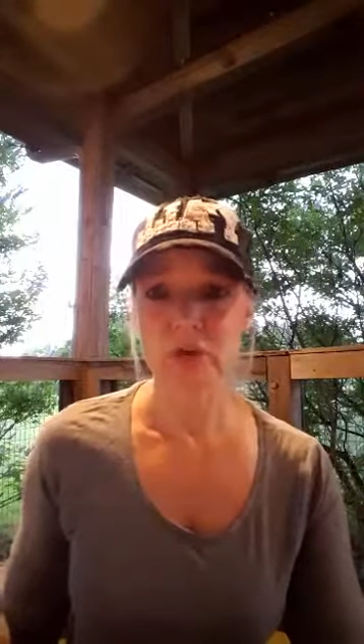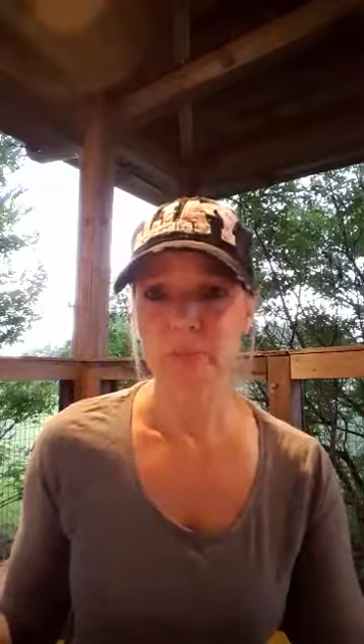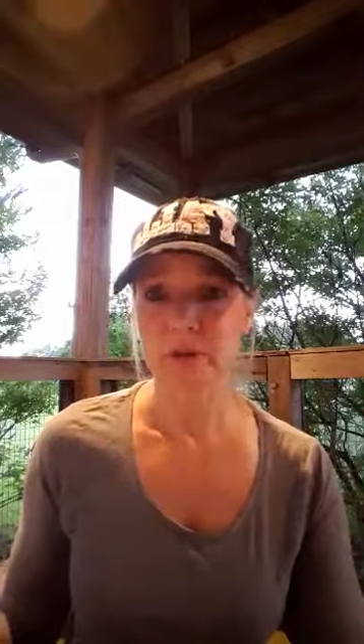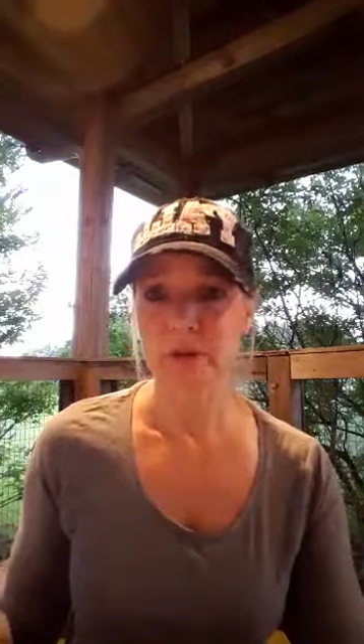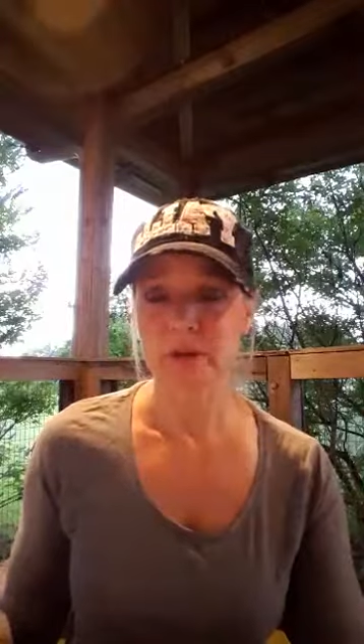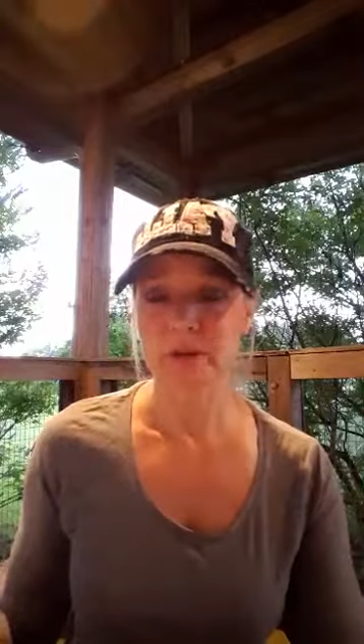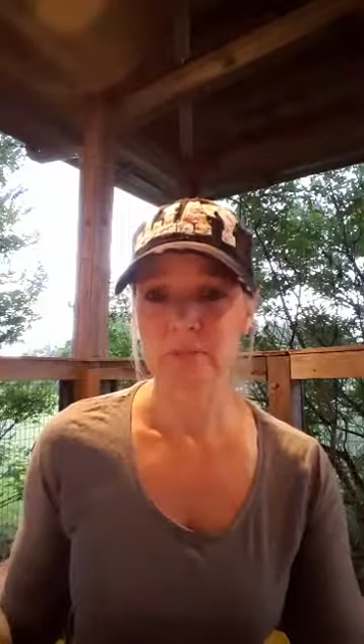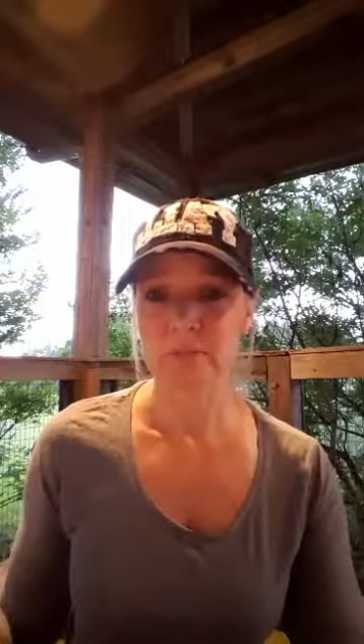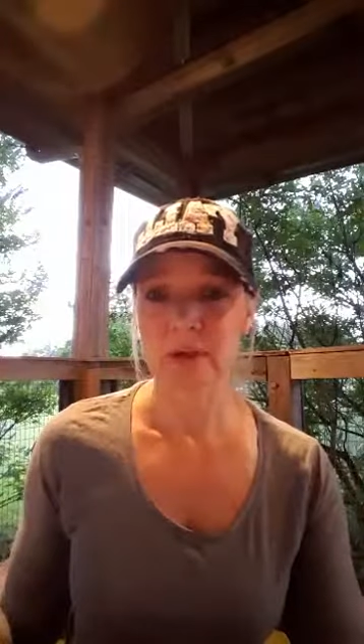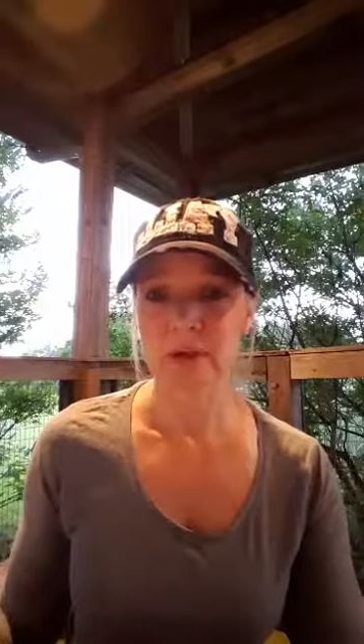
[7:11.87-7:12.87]
I put it
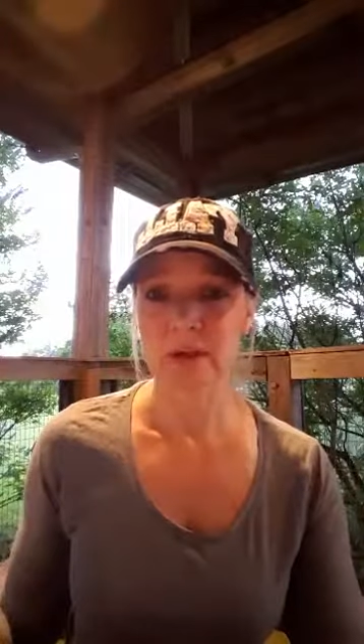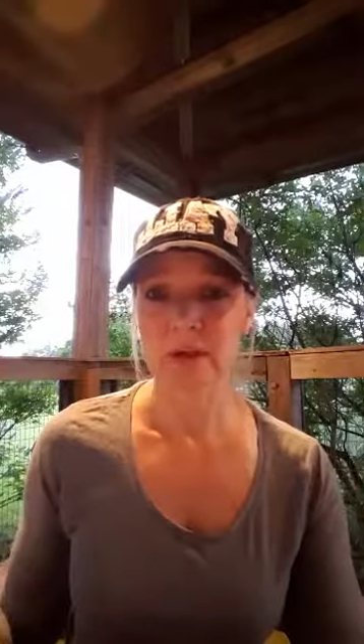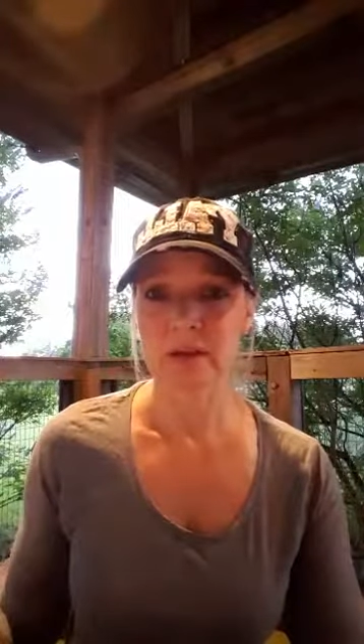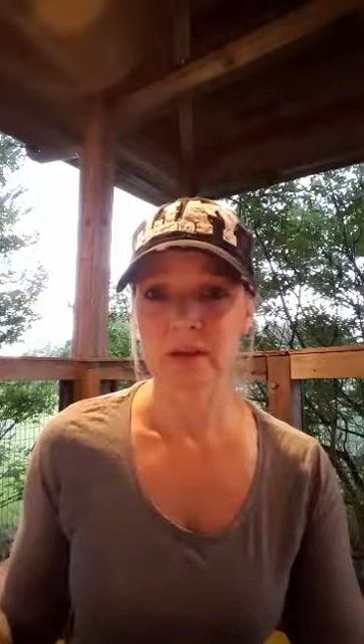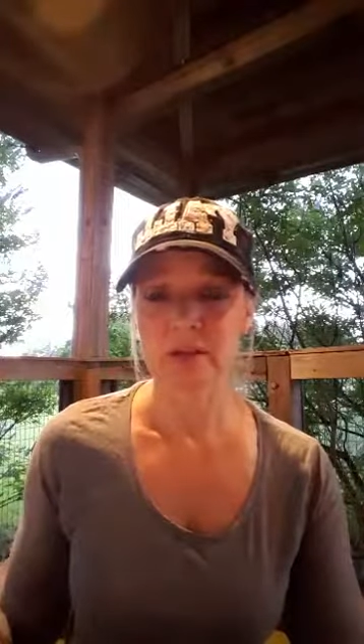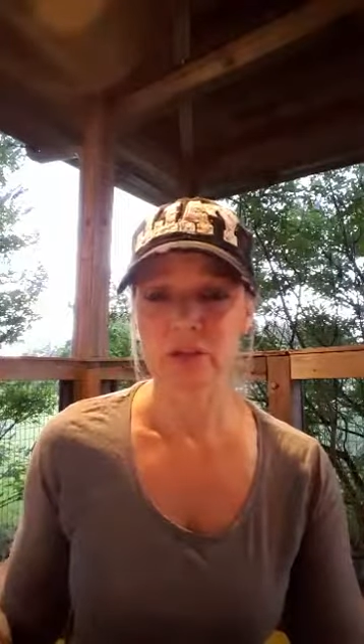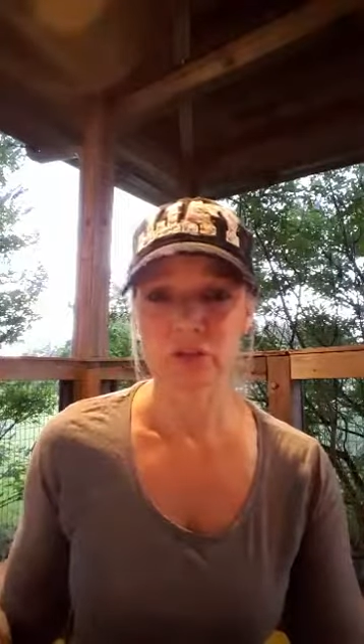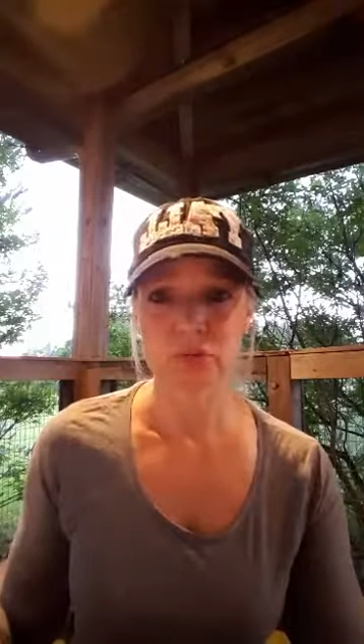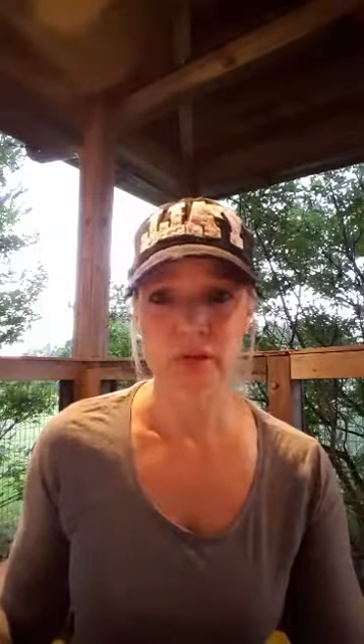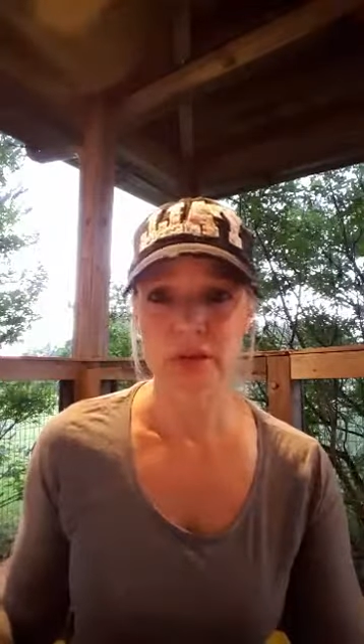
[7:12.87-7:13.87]
in my
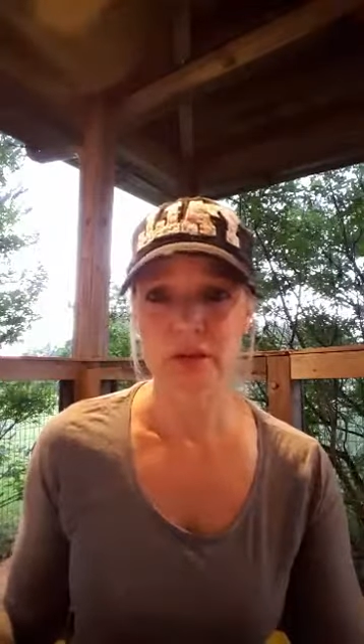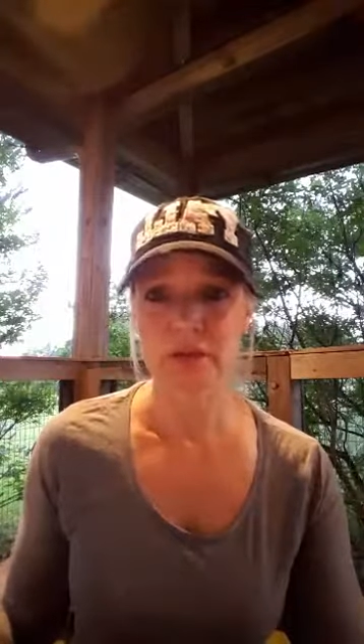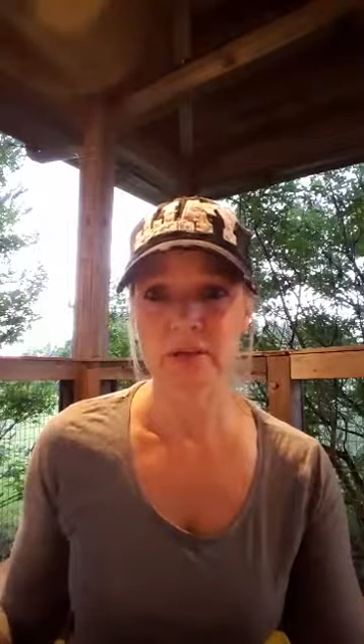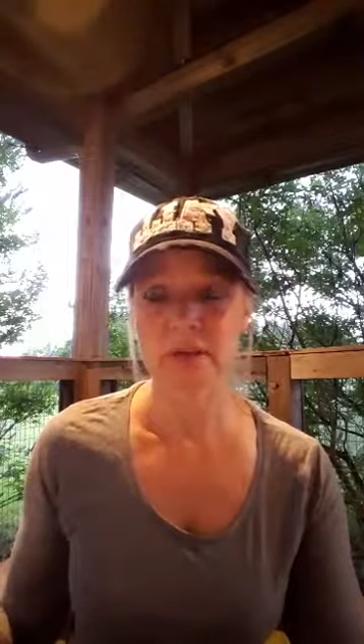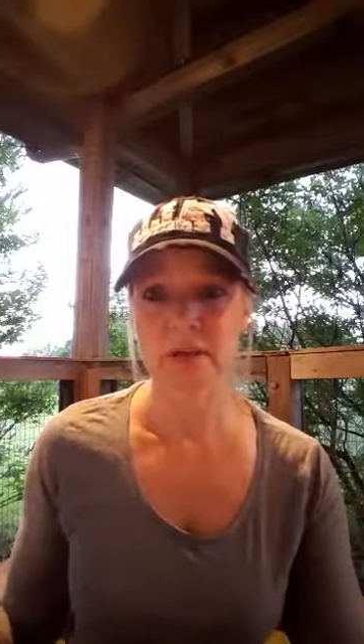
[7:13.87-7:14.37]
Ningxia Red